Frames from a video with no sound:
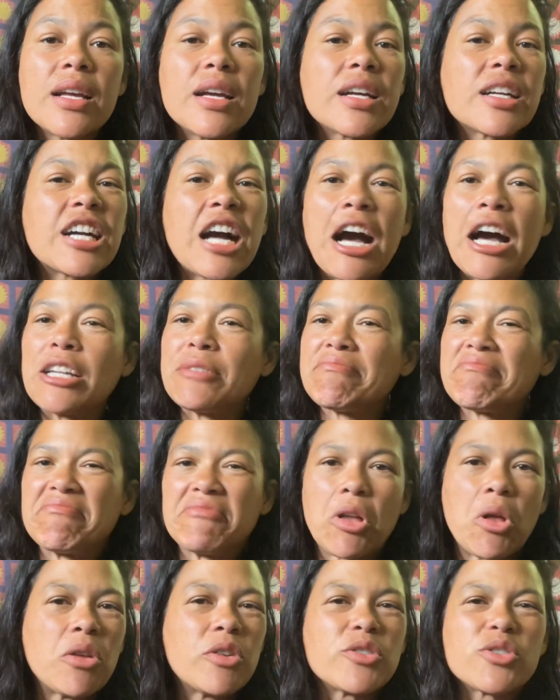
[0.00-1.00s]
cut
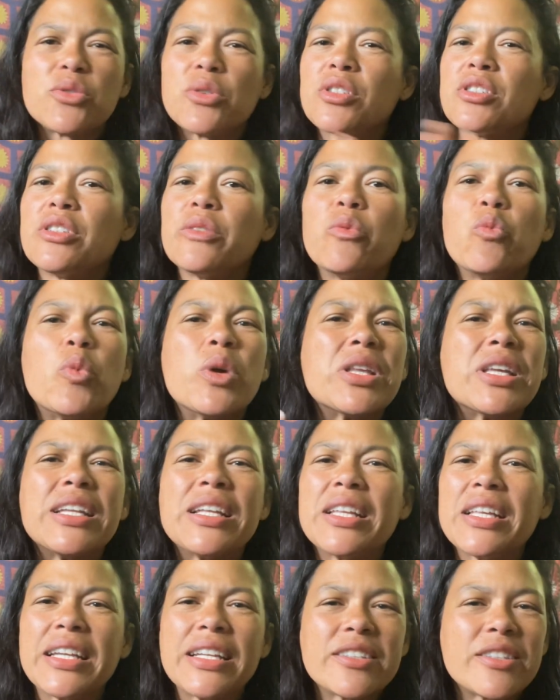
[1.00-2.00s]
all sorts of
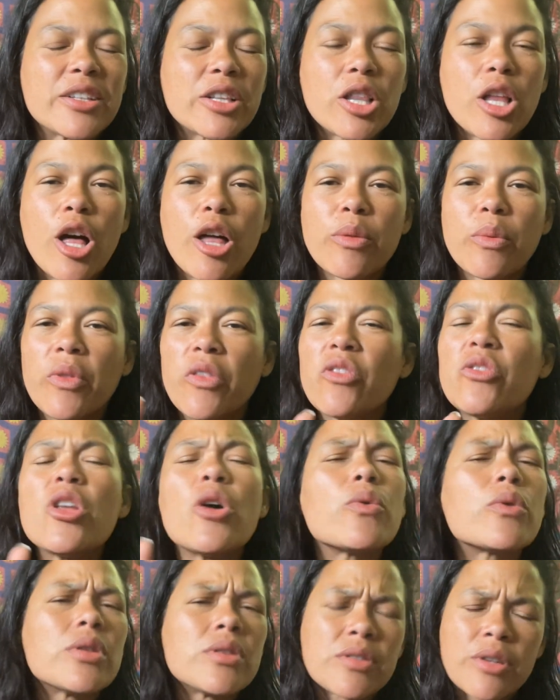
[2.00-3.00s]
willy-nilly into the cloth with
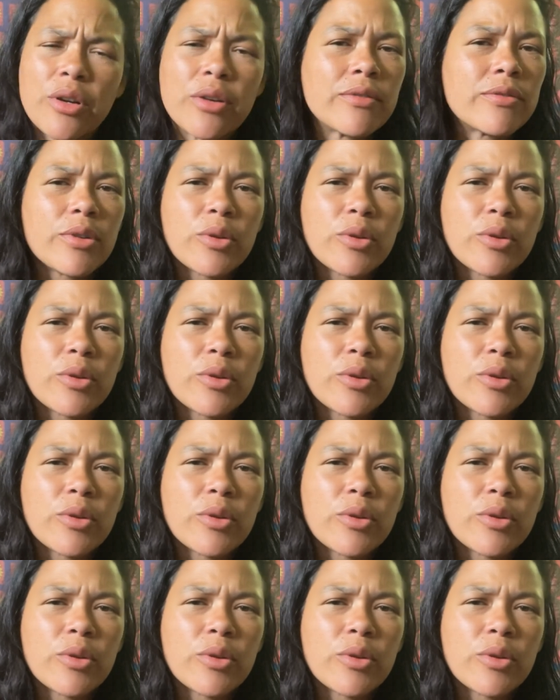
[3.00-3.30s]
no concern for